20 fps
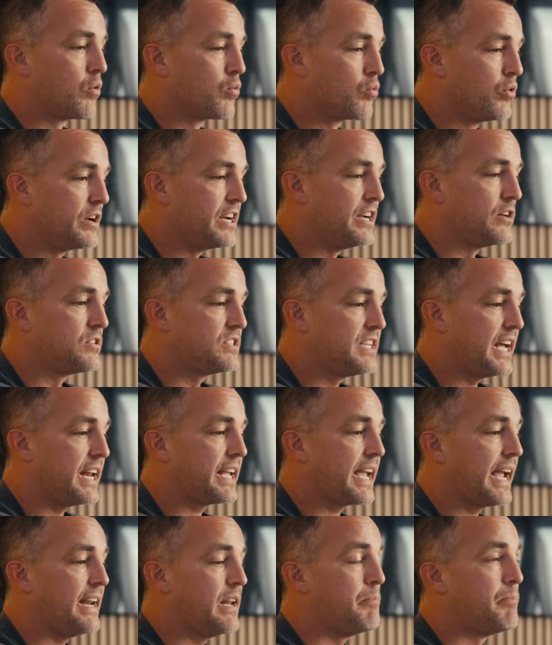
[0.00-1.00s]
real
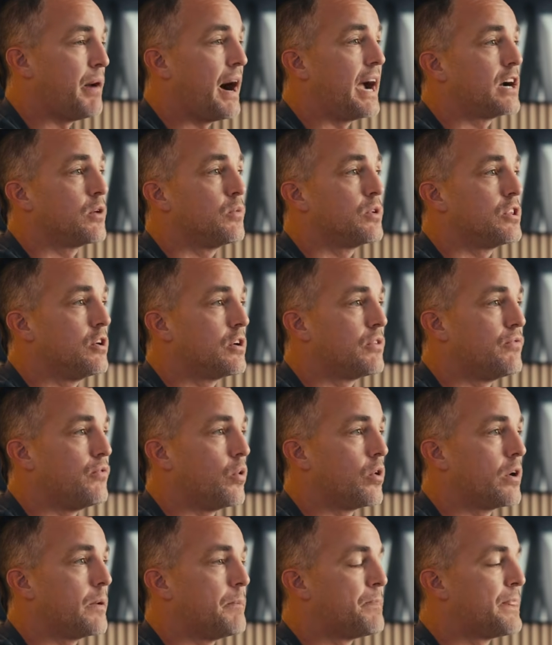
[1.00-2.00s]
dedicated buyer would look
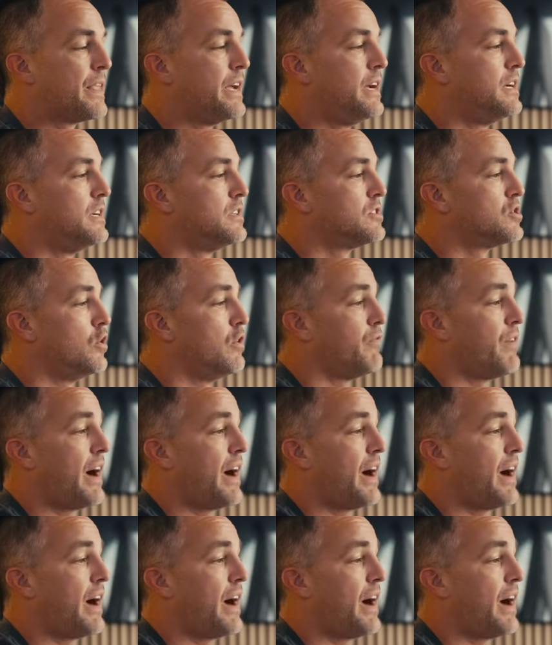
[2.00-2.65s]
for. So if